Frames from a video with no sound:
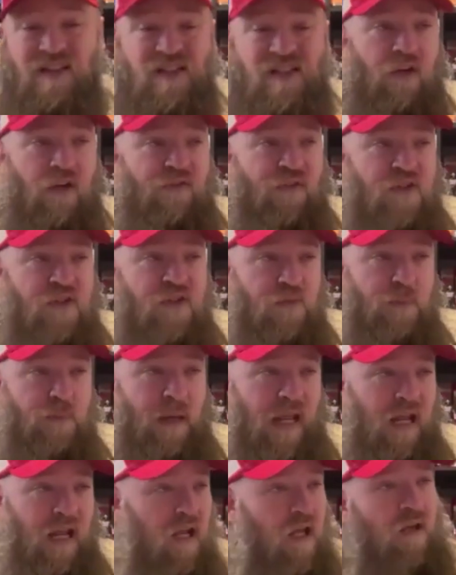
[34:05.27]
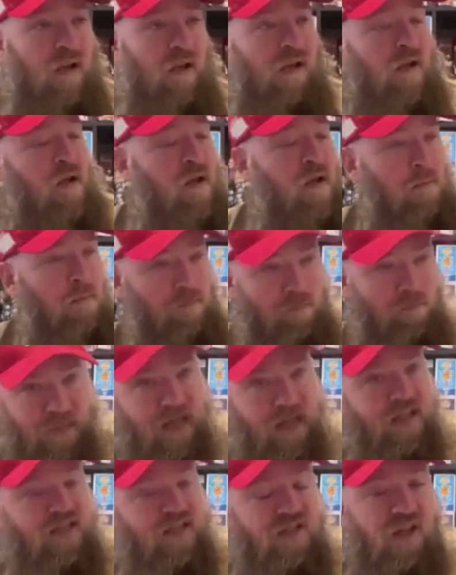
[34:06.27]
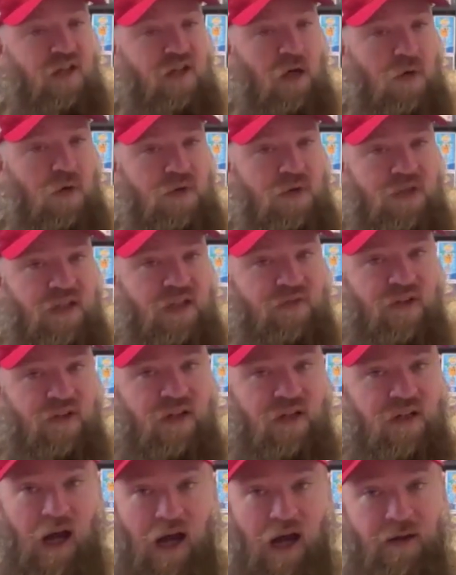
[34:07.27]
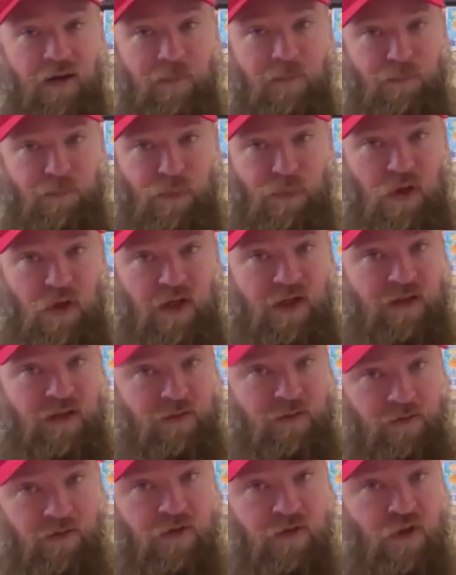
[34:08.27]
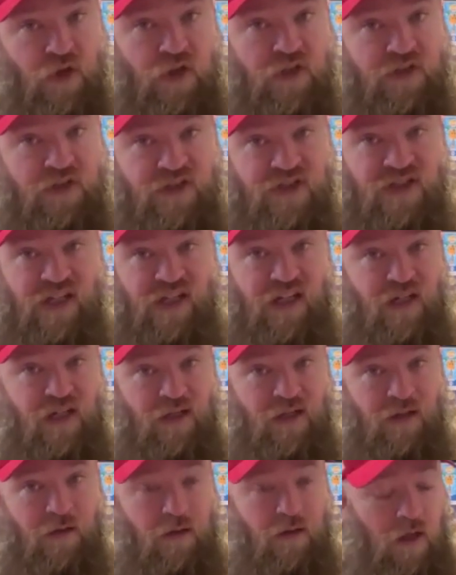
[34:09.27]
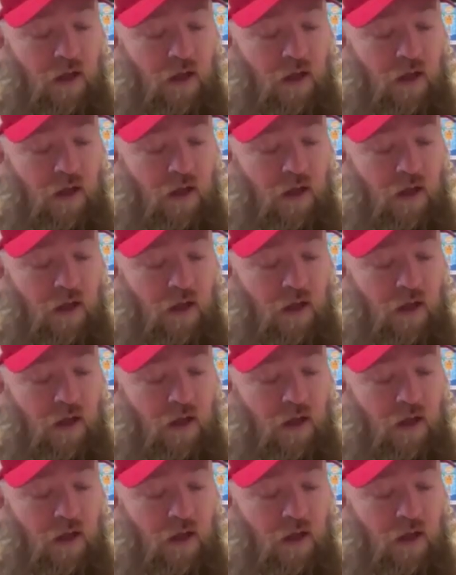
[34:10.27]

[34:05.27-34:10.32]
stuff in Japan. Mexico's even got a pretty good scene.